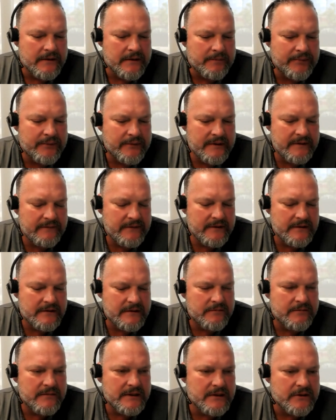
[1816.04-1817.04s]
the previous
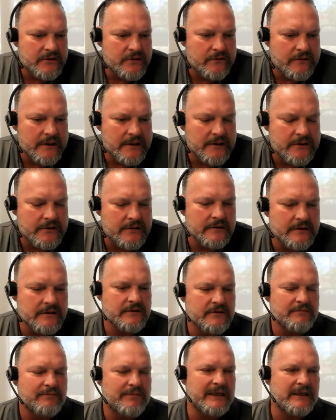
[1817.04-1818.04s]

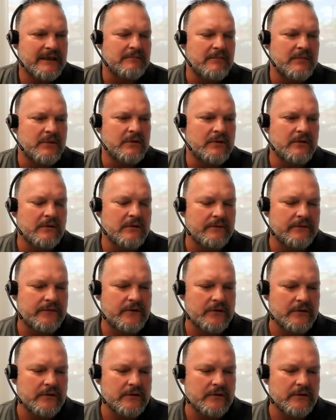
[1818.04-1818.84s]
administration's big move